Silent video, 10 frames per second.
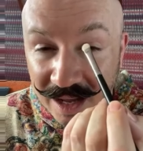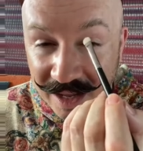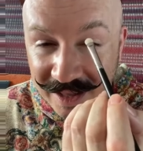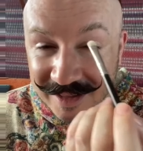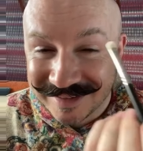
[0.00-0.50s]

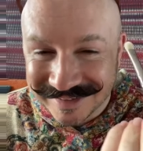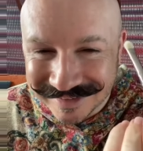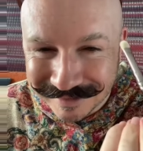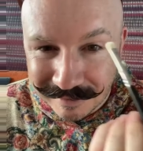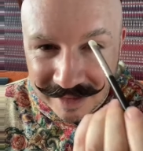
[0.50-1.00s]

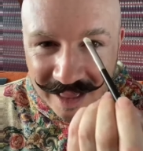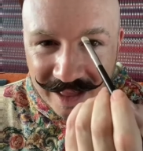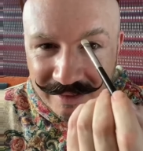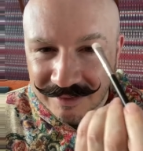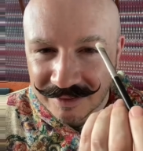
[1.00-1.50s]

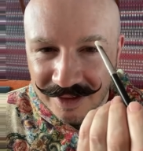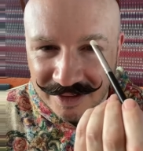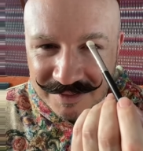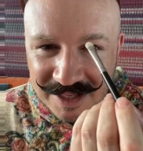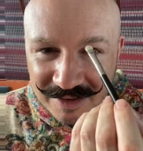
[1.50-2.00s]
Oh God, I'm
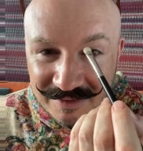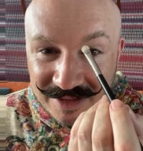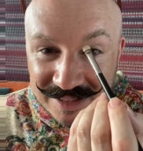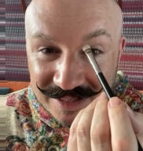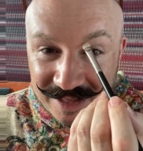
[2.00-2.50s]
so confused.
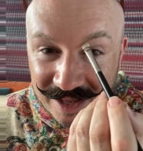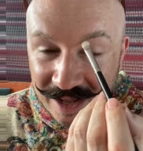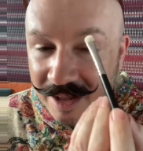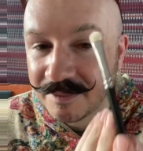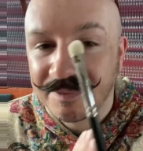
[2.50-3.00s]

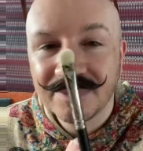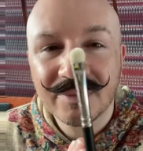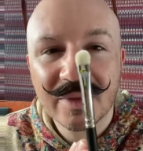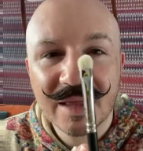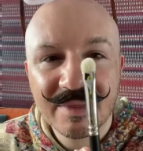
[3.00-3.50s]

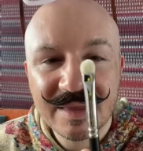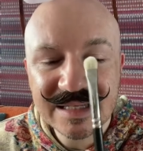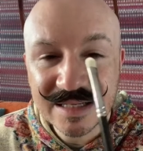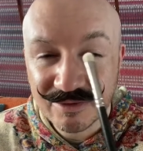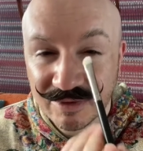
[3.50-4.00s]
This
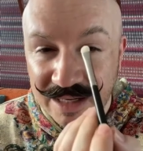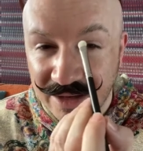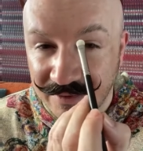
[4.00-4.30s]
is really good for